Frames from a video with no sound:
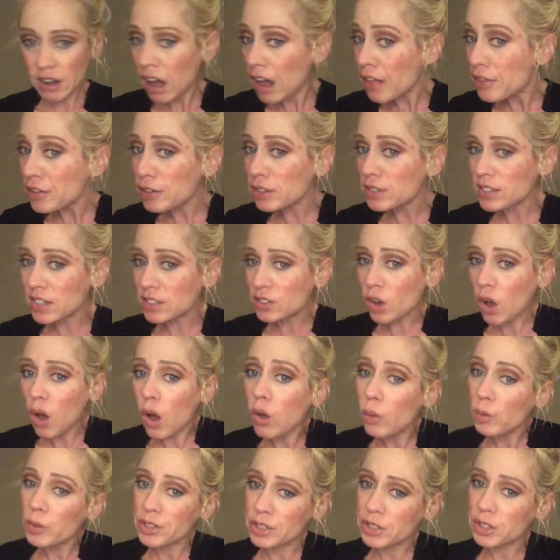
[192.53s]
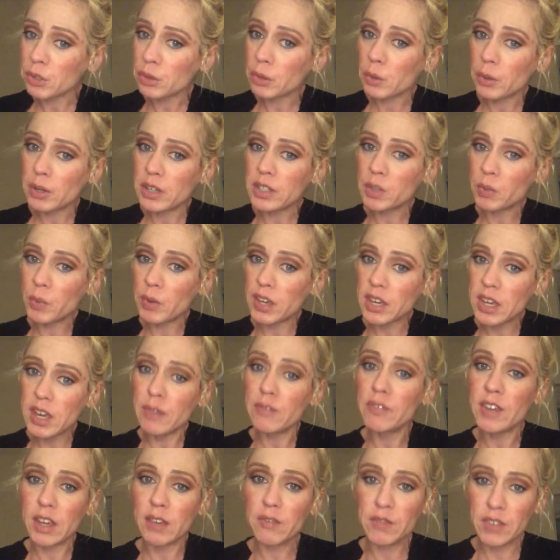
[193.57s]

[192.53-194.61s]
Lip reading: others. That's all we do, is we give.